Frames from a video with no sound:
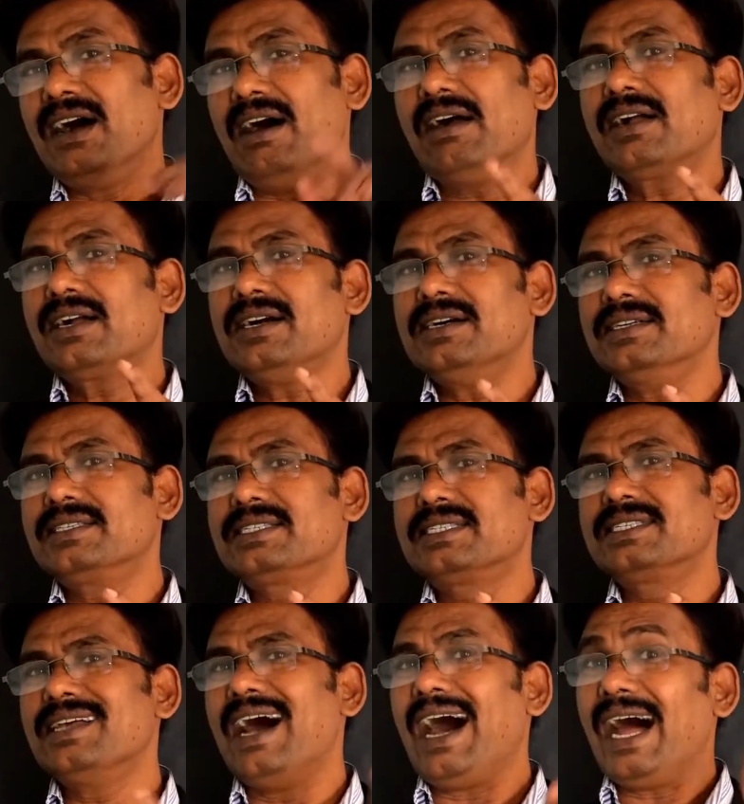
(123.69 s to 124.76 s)

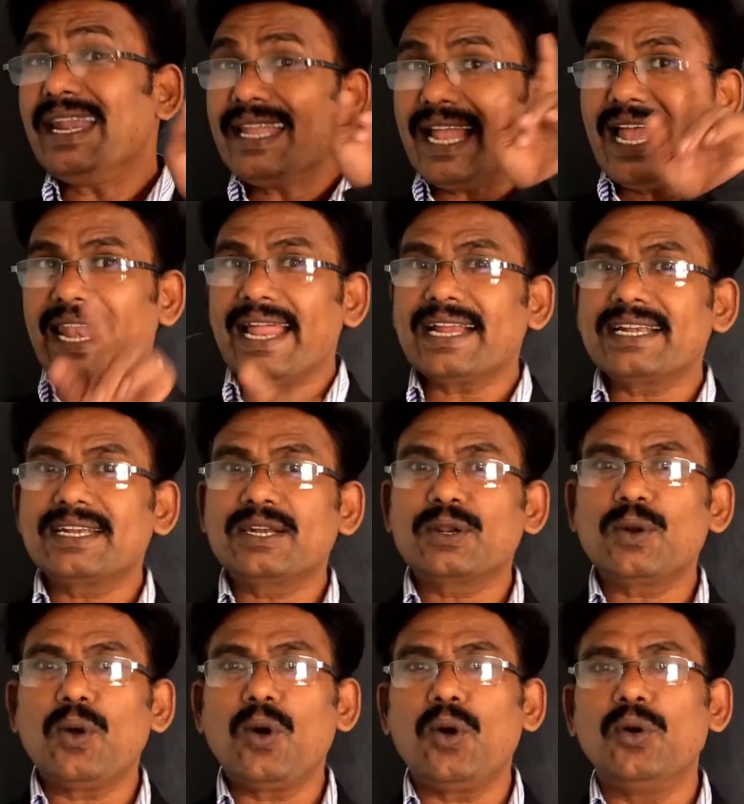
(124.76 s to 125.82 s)
occurs on
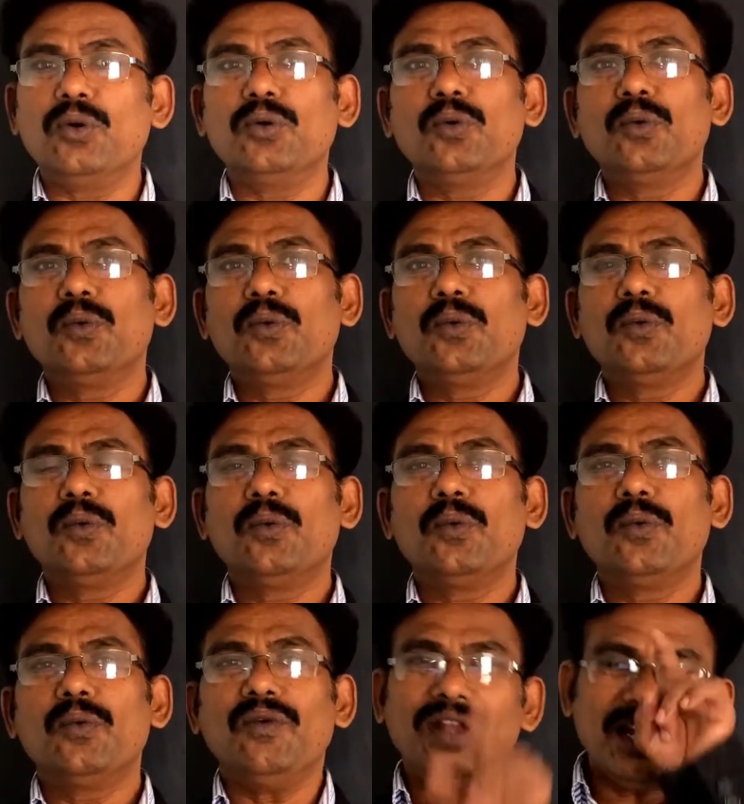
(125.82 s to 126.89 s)
electrode
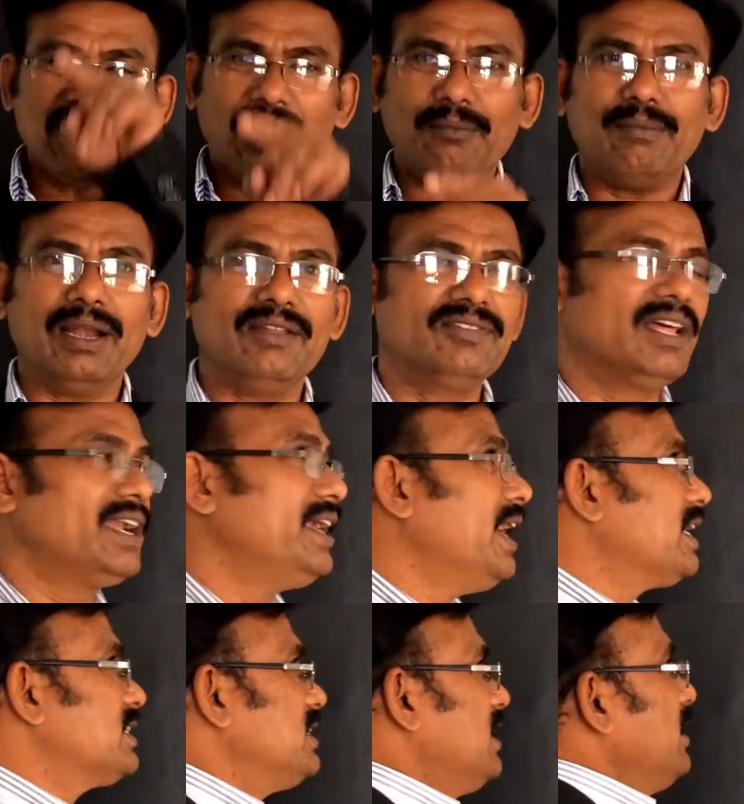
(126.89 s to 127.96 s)
when combined,
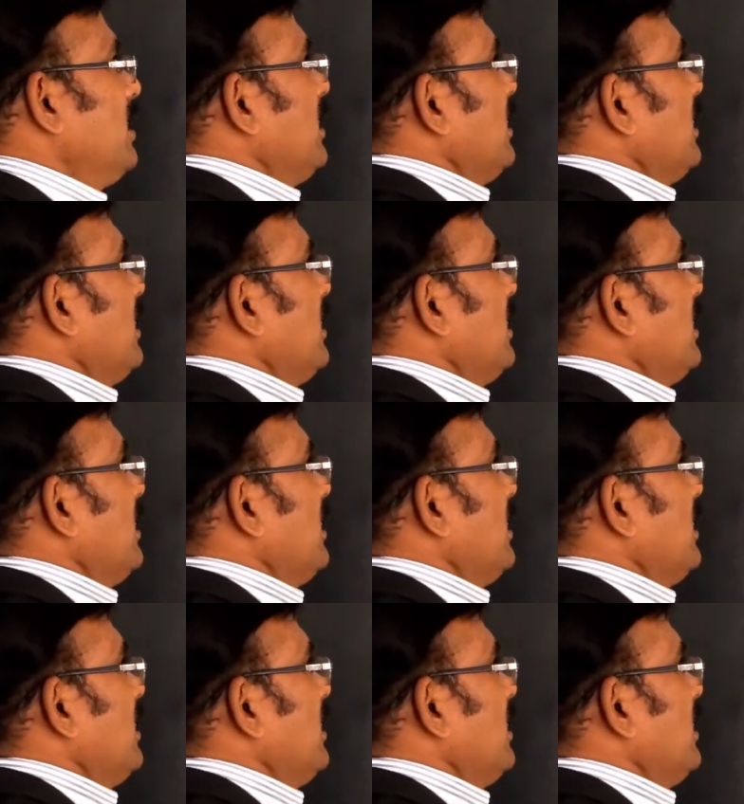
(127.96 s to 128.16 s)
reduction,